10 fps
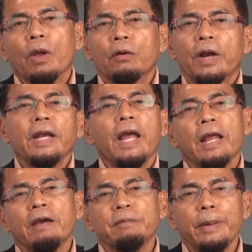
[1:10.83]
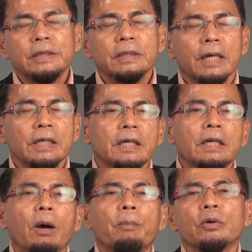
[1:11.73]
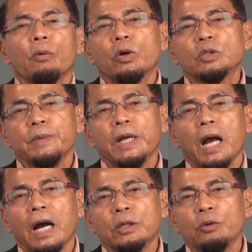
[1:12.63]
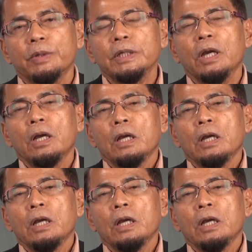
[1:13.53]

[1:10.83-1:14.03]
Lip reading: Alright, and I have mentioned earlier about the watchmaker argument.